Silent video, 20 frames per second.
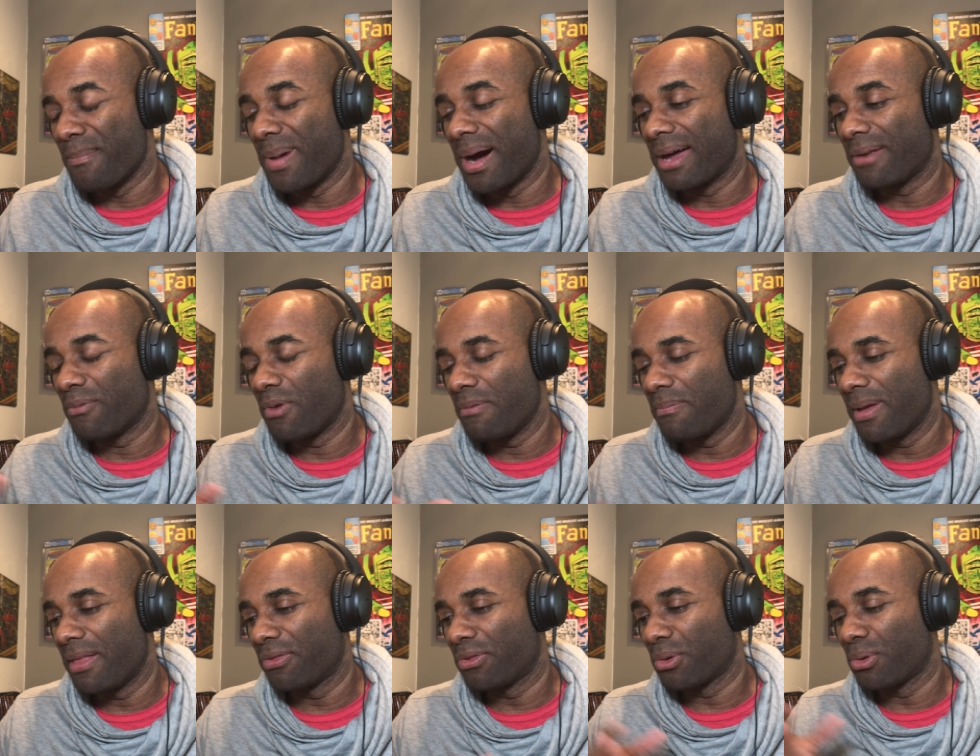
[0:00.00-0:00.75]
But we've
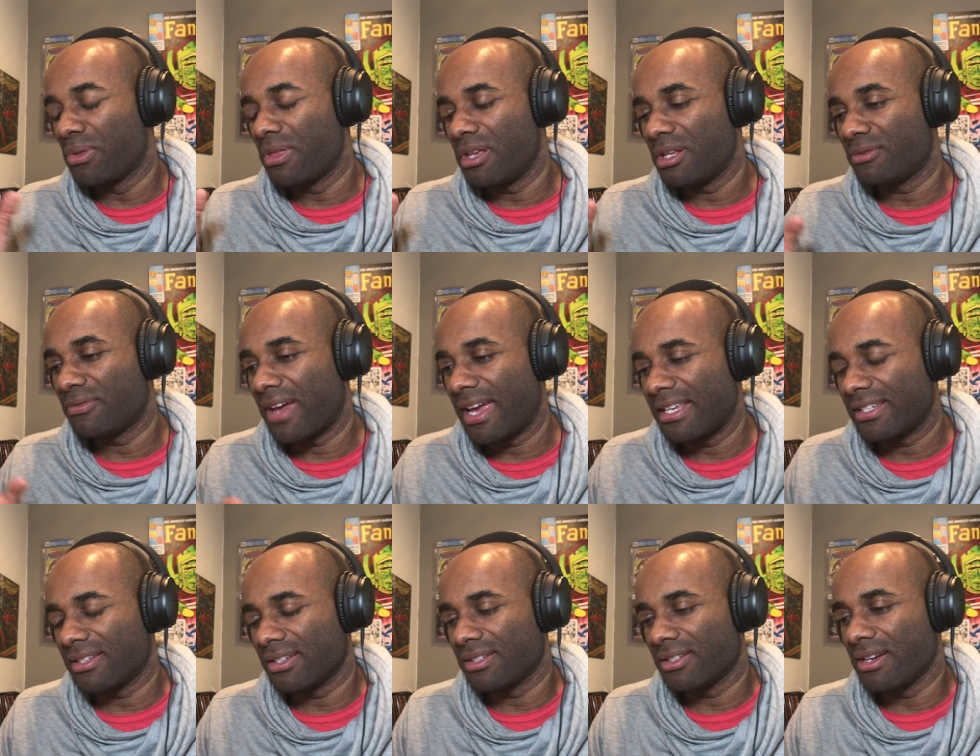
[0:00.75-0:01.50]
been through these
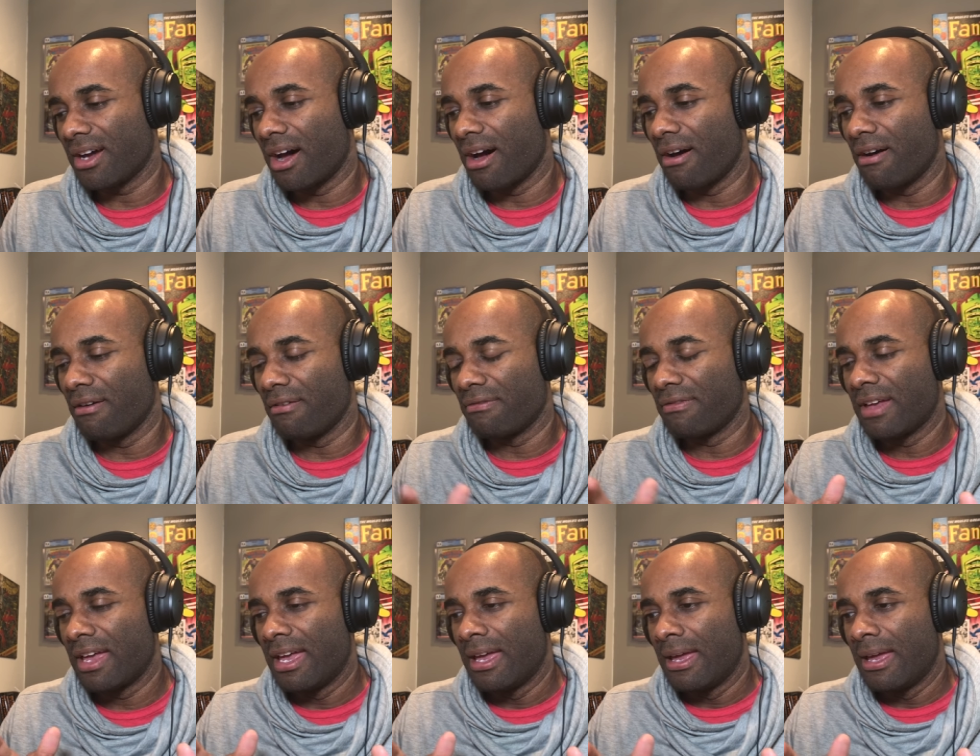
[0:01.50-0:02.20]
phases of